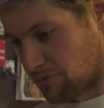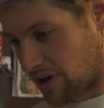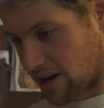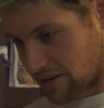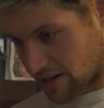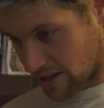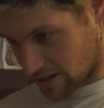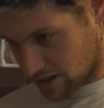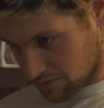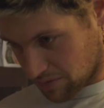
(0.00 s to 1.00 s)
the bar that I
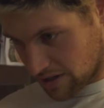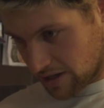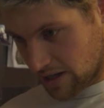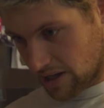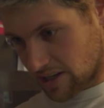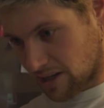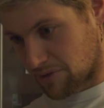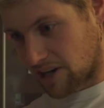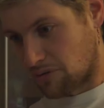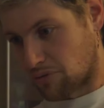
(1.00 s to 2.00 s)
ended up
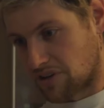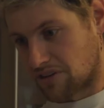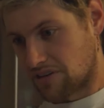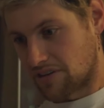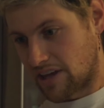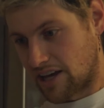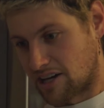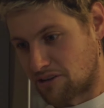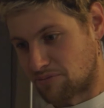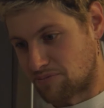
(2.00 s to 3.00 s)
coming up with,
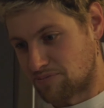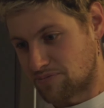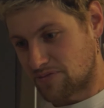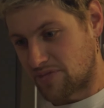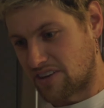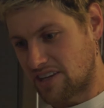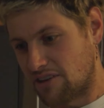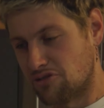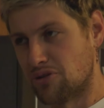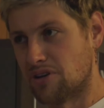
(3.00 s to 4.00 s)
um, I think
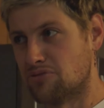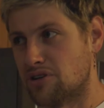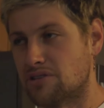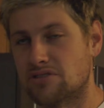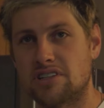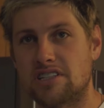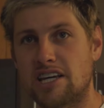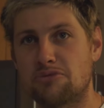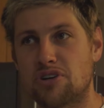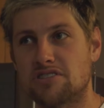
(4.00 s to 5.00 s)
everyone pretty much on the
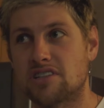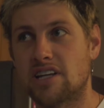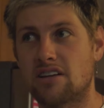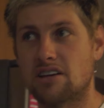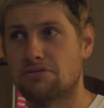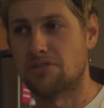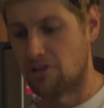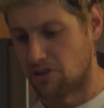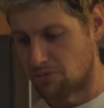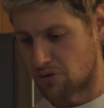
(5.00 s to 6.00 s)
team runs it now, like
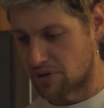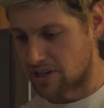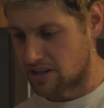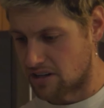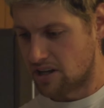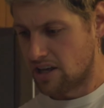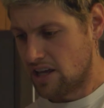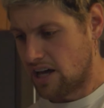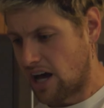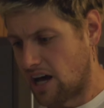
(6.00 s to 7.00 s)
Flo, Marin,
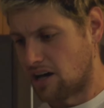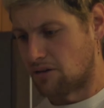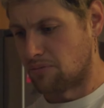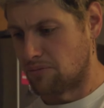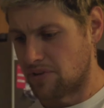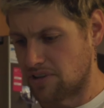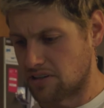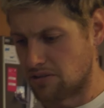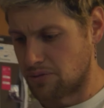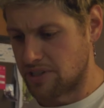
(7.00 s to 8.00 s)
um, I
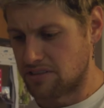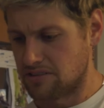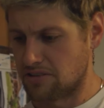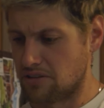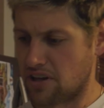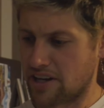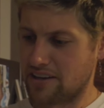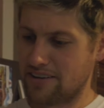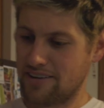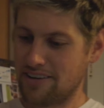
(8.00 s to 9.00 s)
think Luis, so
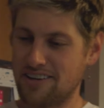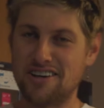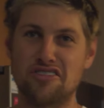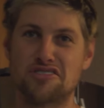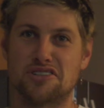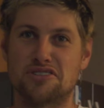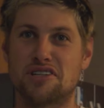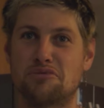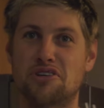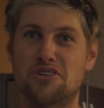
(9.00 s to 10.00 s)
like Obviously there's
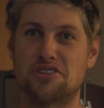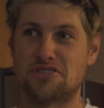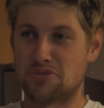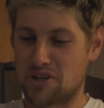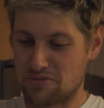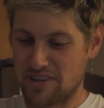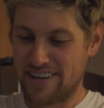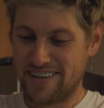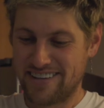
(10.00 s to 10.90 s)
something good in the sweet. Do